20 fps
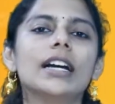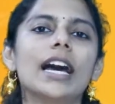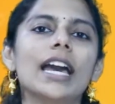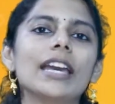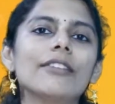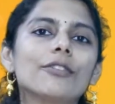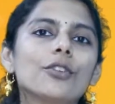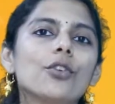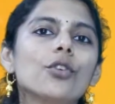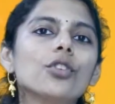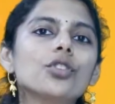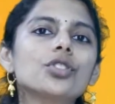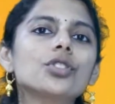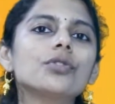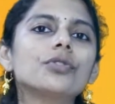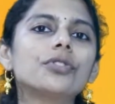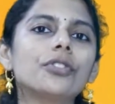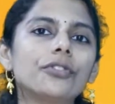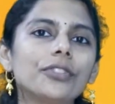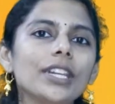I have coached
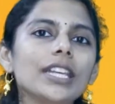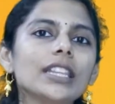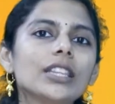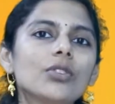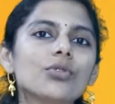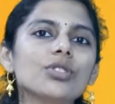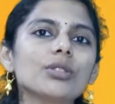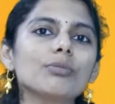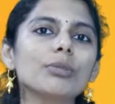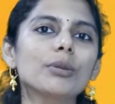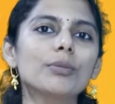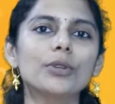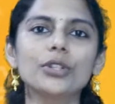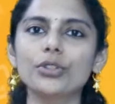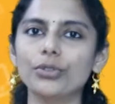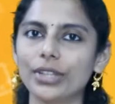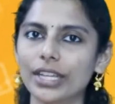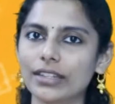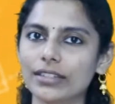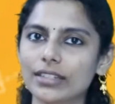over 15,000
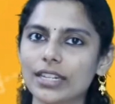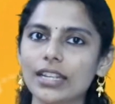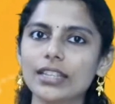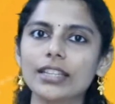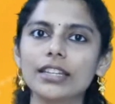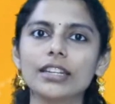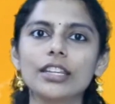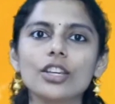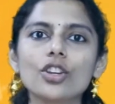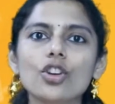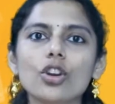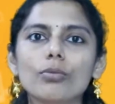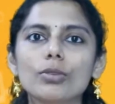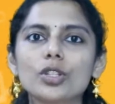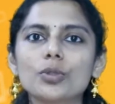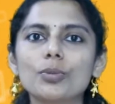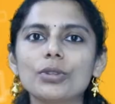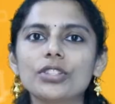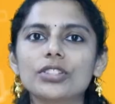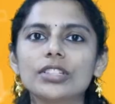people to kickstart their
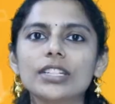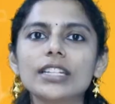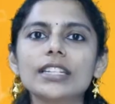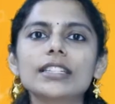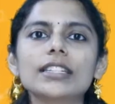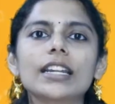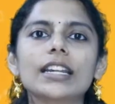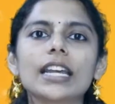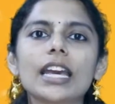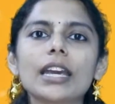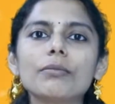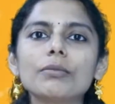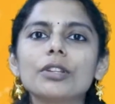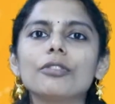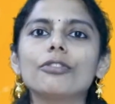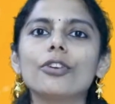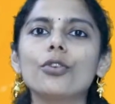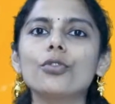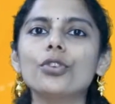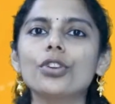e-commerce business, and I am
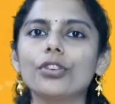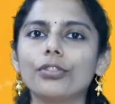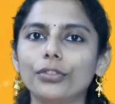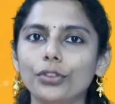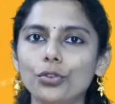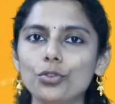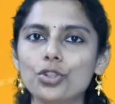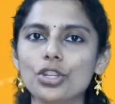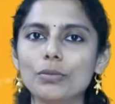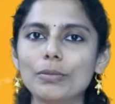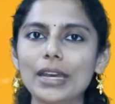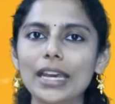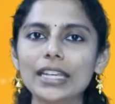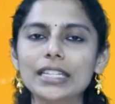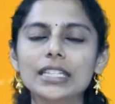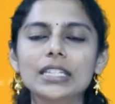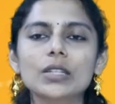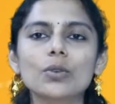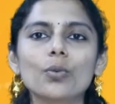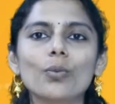the founder of Newgen
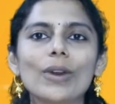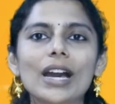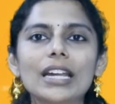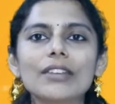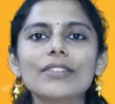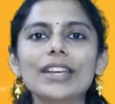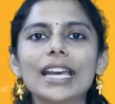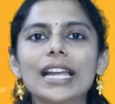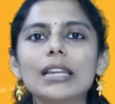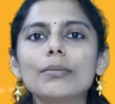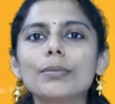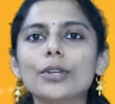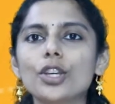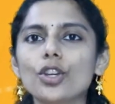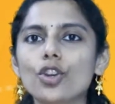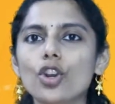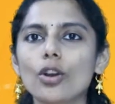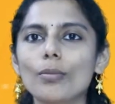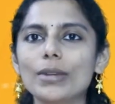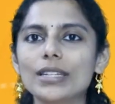Max, where we help
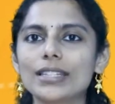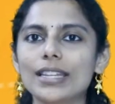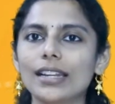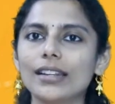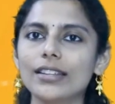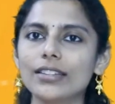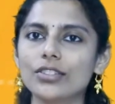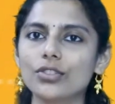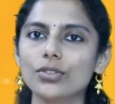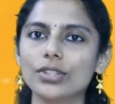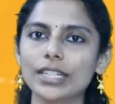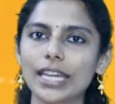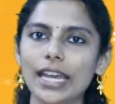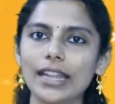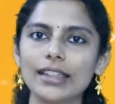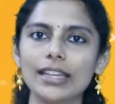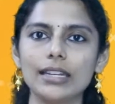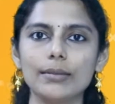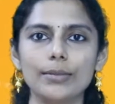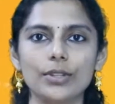e-commerce sellers to
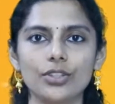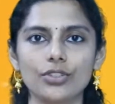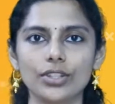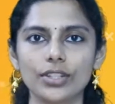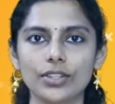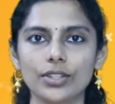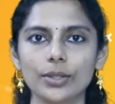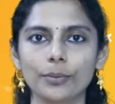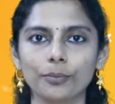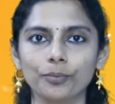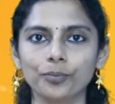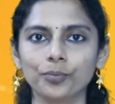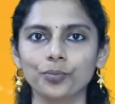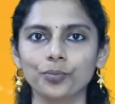scale their business.